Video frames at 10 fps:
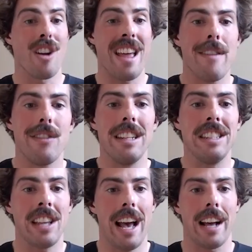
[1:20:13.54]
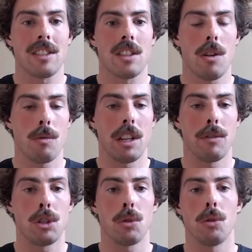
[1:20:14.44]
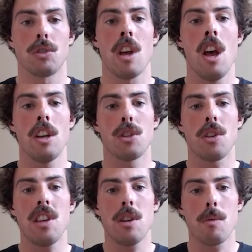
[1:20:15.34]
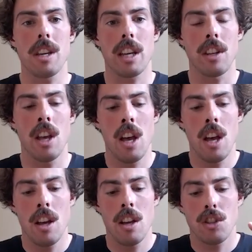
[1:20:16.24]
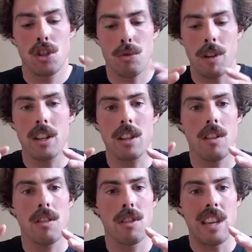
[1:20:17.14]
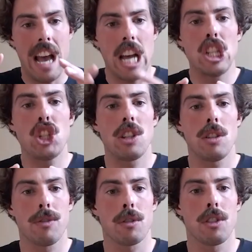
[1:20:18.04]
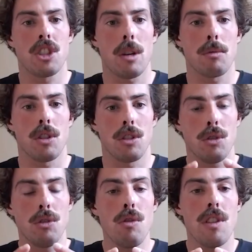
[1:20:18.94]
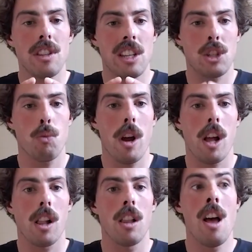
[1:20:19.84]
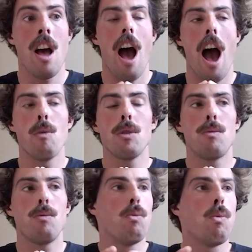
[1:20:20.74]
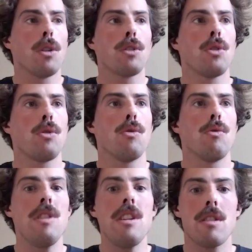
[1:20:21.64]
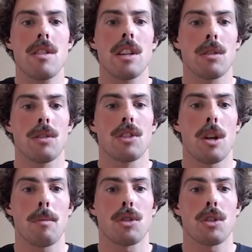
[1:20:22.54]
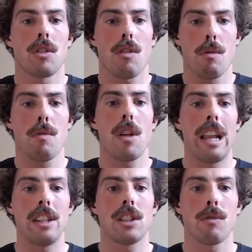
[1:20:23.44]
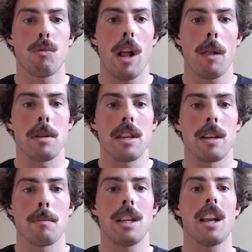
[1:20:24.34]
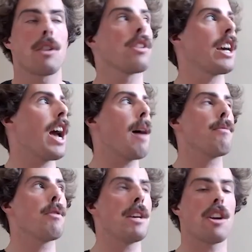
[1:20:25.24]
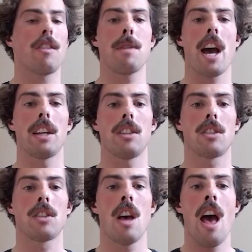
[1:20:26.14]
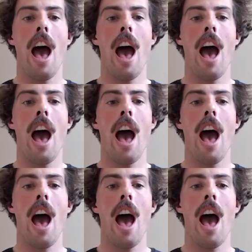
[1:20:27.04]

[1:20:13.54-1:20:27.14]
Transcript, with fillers: or heavily taxed or whatever tools. So here we can shrink the engine of consumption. To do this as well, I would want to rethink consumption through the lens of well-being, being like, okay, I'm the mayor of Biarritz.